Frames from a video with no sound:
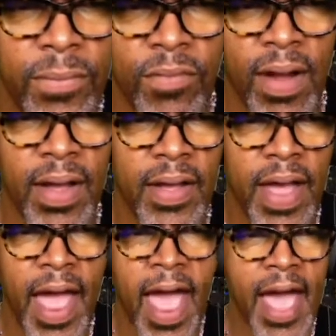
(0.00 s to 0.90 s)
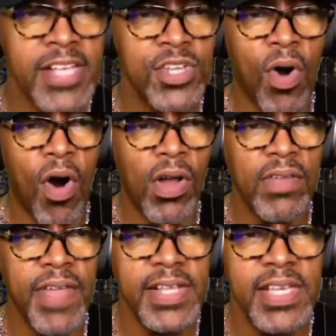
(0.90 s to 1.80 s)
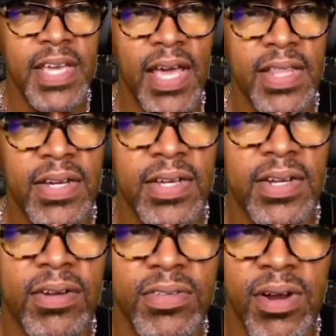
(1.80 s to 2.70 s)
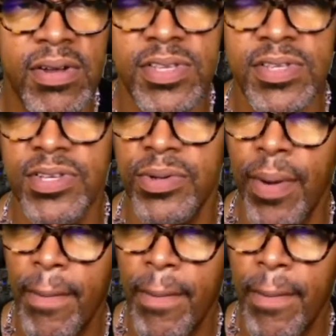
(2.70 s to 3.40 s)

Right? And so all of that together, turns into